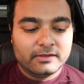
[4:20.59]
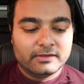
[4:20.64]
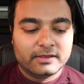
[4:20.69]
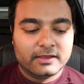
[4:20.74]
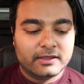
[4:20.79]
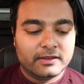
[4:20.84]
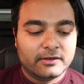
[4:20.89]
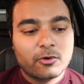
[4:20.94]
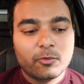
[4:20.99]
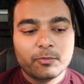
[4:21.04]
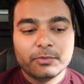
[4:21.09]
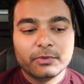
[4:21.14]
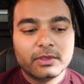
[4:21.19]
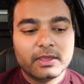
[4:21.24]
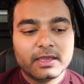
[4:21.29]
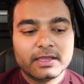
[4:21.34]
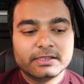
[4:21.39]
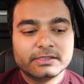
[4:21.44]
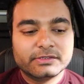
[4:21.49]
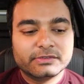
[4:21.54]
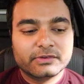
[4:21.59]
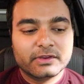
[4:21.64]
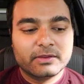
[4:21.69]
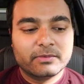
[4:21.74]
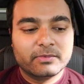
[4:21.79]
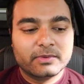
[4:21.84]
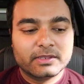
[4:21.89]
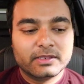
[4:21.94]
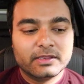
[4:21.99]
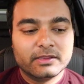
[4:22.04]
He said, hope you get straight
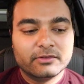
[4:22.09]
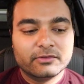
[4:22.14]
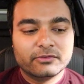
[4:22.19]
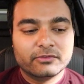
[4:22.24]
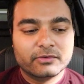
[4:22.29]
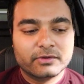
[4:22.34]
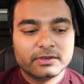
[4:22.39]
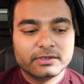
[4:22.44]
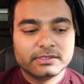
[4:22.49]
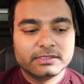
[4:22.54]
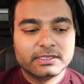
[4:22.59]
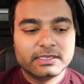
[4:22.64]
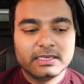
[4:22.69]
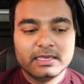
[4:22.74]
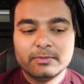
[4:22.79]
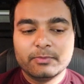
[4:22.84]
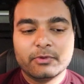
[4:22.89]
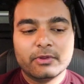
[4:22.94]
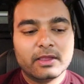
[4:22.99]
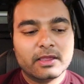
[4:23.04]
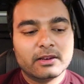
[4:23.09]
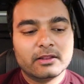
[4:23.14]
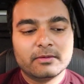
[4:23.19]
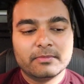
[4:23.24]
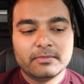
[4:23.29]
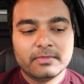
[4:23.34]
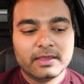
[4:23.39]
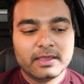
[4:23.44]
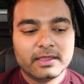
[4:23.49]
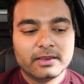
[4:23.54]
with the insurance. Keep your head
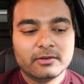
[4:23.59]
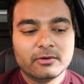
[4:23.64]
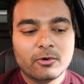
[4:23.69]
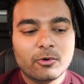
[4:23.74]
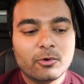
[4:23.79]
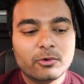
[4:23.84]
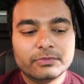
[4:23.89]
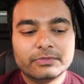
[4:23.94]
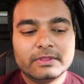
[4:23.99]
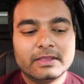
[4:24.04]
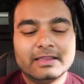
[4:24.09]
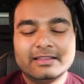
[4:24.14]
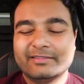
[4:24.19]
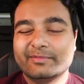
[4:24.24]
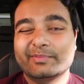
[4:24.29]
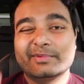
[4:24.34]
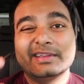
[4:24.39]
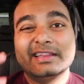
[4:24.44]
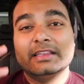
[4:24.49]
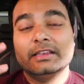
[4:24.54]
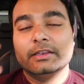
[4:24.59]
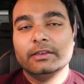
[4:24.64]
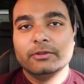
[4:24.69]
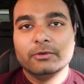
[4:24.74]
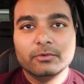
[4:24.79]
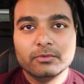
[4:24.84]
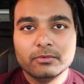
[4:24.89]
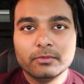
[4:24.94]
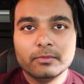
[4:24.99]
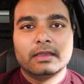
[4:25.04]
up, man. Old things bring
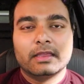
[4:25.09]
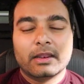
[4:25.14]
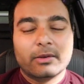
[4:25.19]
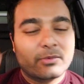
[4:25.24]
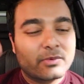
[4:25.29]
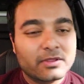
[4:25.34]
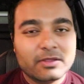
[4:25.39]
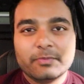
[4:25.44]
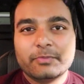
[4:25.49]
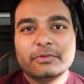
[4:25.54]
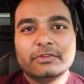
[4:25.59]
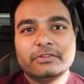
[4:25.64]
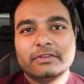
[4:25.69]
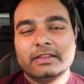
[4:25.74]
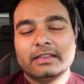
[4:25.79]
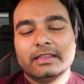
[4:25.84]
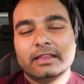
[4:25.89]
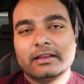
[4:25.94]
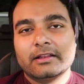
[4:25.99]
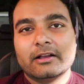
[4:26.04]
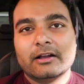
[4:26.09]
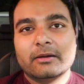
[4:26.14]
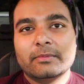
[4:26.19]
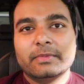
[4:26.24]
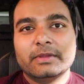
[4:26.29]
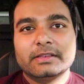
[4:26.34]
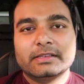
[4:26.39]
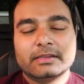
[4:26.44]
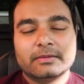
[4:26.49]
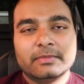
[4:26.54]
new. And I really appreciate that
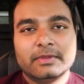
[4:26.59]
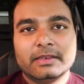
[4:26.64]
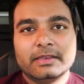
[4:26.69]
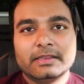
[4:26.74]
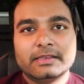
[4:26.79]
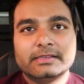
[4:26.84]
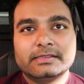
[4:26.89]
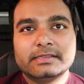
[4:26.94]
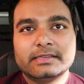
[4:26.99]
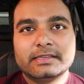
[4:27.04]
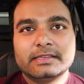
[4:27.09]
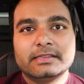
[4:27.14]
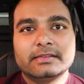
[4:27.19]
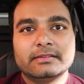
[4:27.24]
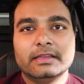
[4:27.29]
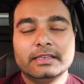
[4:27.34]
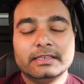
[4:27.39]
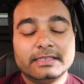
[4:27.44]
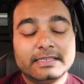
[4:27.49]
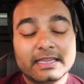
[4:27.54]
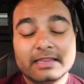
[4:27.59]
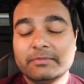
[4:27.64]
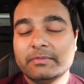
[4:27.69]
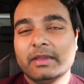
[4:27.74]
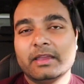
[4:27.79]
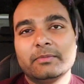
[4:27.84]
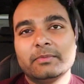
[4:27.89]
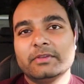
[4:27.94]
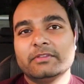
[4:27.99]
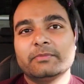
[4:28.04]
comment. I mean, it did
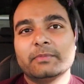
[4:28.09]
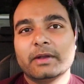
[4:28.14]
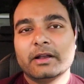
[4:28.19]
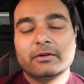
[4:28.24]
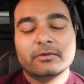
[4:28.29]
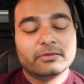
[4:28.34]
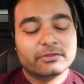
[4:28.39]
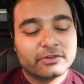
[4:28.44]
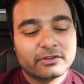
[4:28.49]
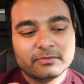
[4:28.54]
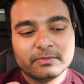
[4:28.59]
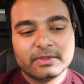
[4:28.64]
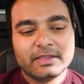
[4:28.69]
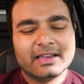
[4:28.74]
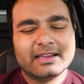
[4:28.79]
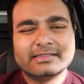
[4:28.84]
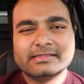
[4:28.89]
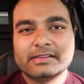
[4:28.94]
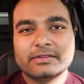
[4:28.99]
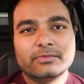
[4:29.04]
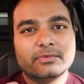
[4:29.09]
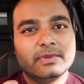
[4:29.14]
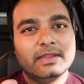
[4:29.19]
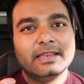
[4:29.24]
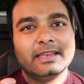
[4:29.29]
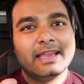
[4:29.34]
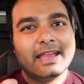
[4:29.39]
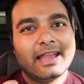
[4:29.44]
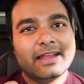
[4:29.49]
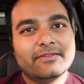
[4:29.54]
make me smile. Trust me, guys, I
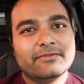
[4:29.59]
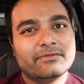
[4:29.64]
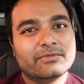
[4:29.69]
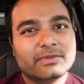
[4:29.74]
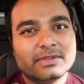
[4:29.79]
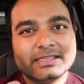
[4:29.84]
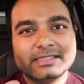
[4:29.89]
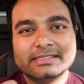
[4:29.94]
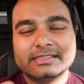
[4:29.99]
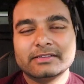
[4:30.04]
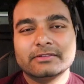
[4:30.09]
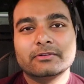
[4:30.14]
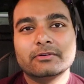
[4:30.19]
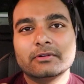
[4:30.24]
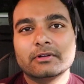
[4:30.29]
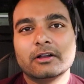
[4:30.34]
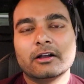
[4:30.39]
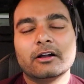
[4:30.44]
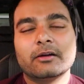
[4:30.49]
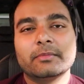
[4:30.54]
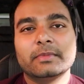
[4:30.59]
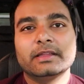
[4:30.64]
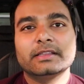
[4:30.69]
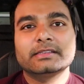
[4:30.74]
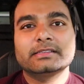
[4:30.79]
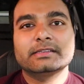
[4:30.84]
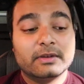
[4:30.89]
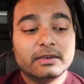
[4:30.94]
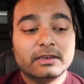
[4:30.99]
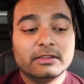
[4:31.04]
read every single
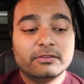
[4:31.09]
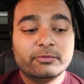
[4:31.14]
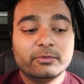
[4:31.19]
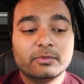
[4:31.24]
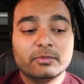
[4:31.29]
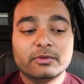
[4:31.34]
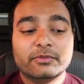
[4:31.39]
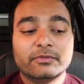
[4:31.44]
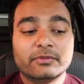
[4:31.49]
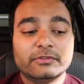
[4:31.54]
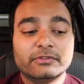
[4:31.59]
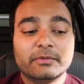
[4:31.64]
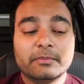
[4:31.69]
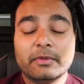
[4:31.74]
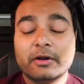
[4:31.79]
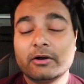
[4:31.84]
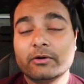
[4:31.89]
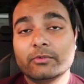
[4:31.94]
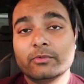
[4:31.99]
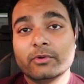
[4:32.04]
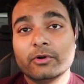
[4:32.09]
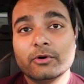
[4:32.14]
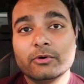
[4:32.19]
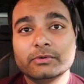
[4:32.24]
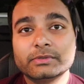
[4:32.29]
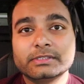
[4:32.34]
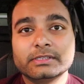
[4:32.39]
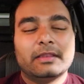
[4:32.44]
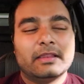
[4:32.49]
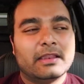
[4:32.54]
comment. This one was for Jamal Rose.